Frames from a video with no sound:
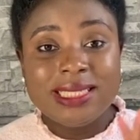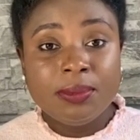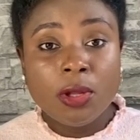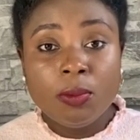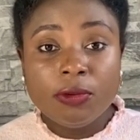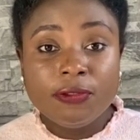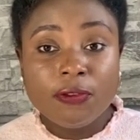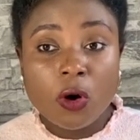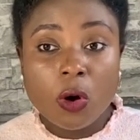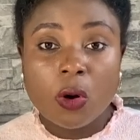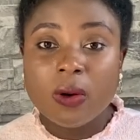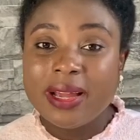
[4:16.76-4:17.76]
tip number
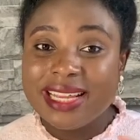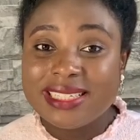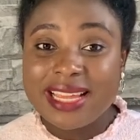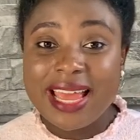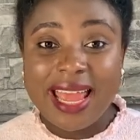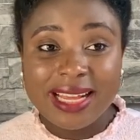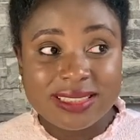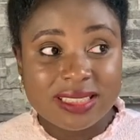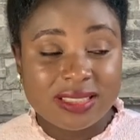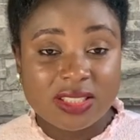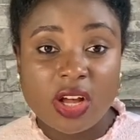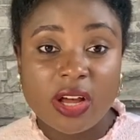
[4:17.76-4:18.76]
four is
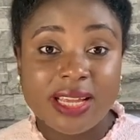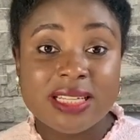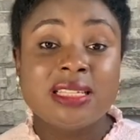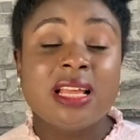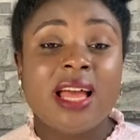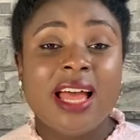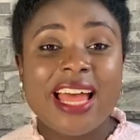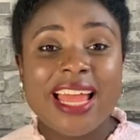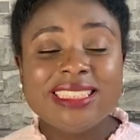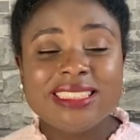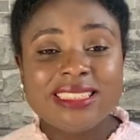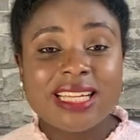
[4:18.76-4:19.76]
exercise
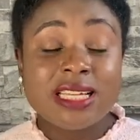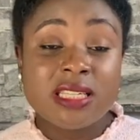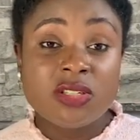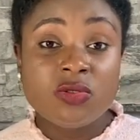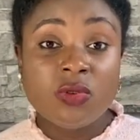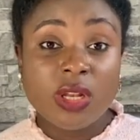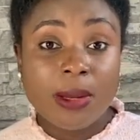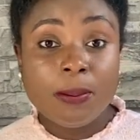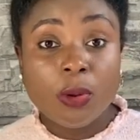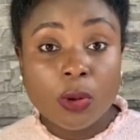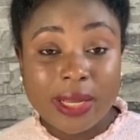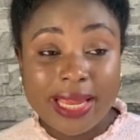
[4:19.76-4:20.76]
exercise is really
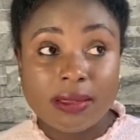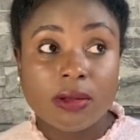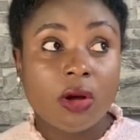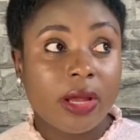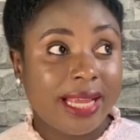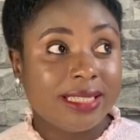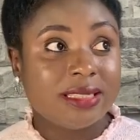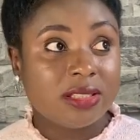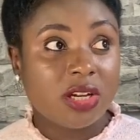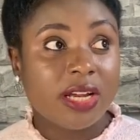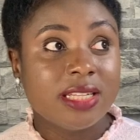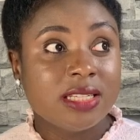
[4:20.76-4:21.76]
important or
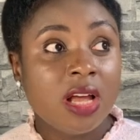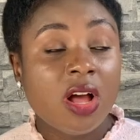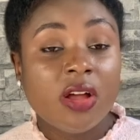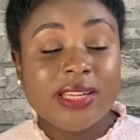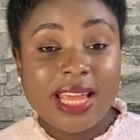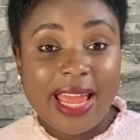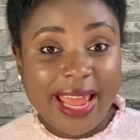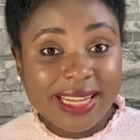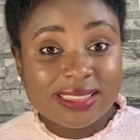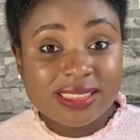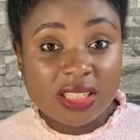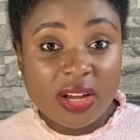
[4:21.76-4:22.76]
exercise yeah,
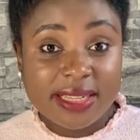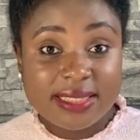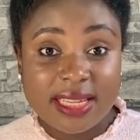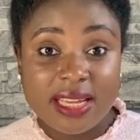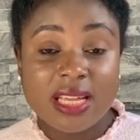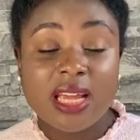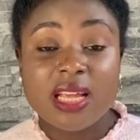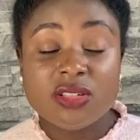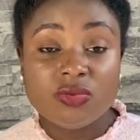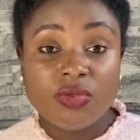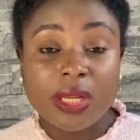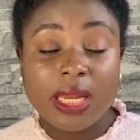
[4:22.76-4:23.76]
exercising is
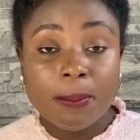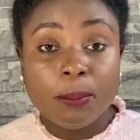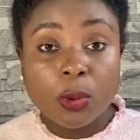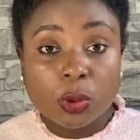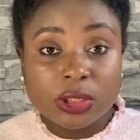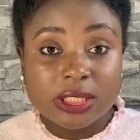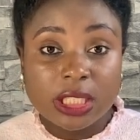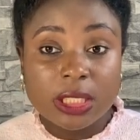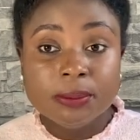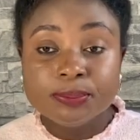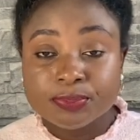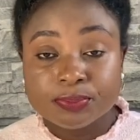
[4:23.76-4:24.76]
really important